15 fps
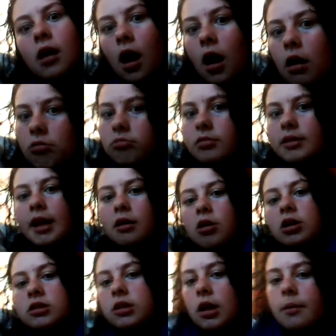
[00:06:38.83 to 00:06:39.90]
no, now
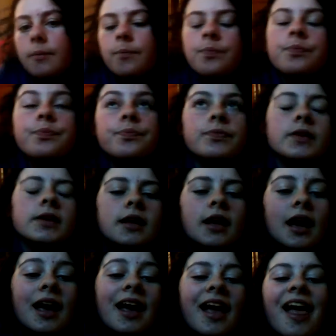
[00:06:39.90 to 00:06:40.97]
go to sleep.
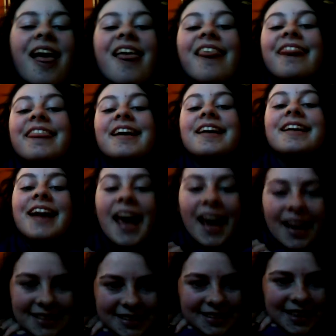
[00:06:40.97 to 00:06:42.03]
The
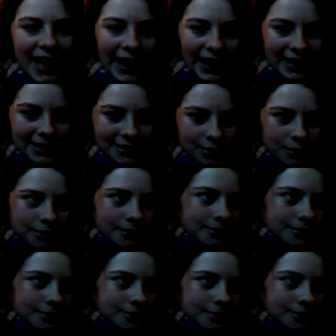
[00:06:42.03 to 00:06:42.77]
next day,